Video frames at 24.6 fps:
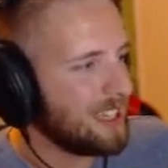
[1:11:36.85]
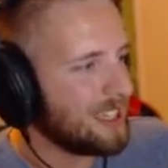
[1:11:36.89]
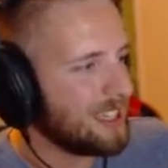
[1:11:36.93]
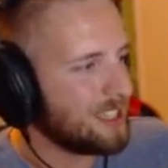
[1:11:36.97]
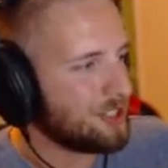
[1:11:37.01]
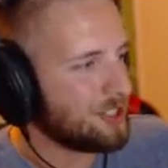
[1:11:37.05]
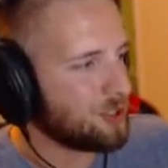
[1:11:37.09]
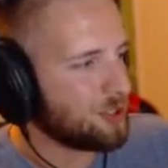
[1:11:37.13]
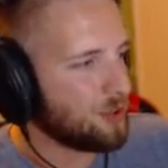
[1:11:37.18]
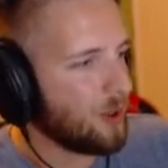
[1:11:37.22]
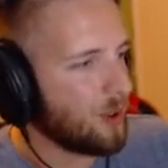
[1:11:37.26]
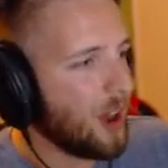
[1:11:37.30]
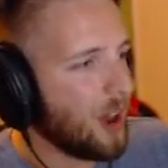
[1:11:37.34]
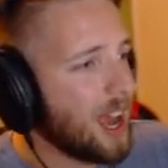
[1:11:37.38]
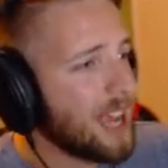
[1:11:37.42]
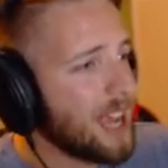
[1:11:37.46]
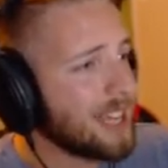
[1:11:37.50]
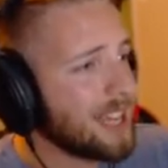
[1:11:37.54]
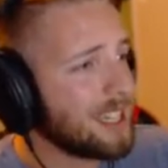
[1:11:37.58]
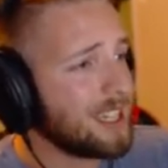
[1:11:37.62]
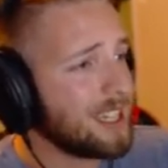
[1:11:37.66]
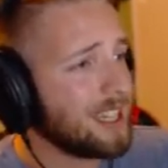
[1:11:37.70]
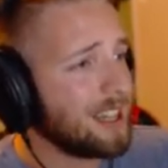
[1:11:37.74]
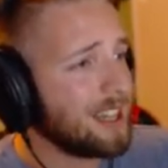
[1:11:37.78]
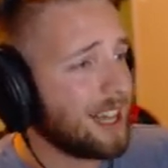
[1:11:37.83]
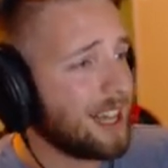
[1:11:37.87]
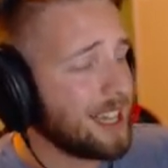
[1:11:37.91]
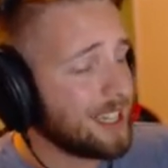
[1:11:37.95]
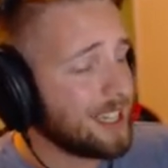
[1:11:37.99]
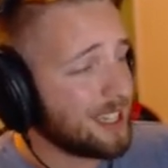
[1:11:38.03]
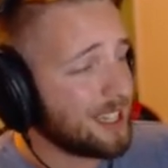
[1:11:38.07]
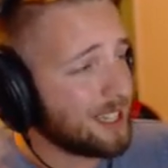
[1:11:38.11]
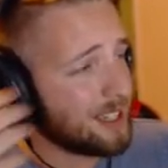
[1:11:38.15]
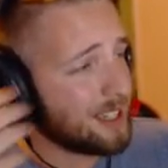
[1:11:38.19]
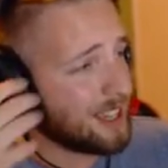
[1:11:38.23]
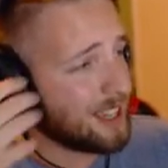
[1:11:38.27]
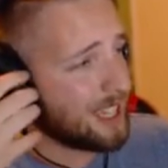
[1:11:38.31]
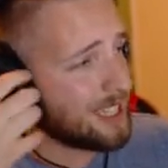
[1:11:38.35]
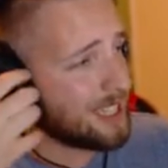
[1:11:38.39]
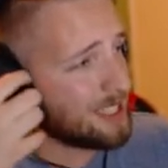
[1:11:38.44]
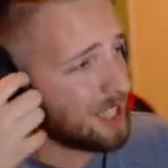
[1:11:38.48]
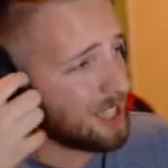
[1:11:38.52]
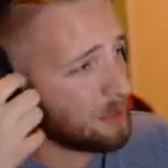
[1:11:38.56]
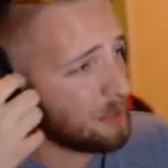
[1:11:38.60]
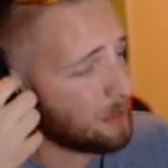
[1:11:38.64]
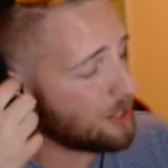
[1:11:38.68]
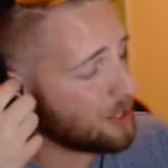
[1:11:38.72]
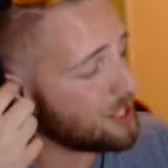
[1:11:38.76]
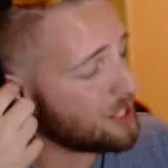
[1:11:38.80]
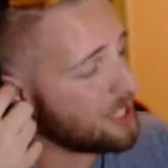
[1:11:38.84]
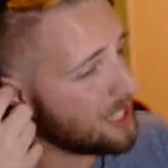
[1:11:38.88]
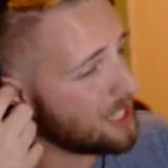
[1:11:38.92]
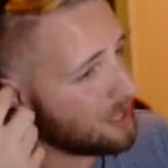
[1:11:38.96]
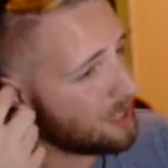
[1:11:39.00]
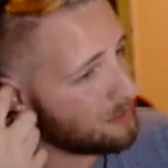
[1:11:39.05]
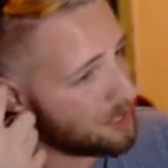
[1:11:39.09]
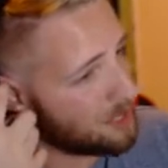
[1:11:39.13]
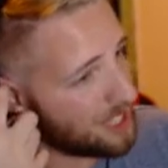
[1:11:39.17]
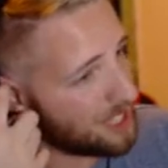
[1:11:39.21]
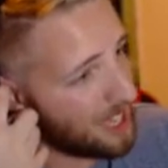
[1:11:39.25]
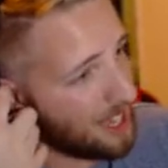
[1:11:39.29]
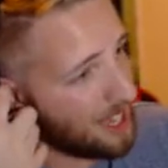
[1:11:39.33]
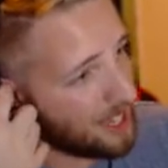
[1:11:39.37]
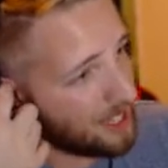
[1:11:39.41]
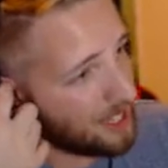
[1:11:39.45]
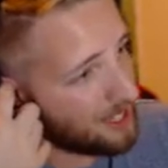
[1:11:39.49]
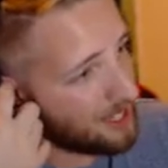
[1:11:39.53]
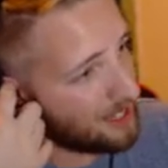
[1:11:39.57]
trying to lighten things up on DMCA.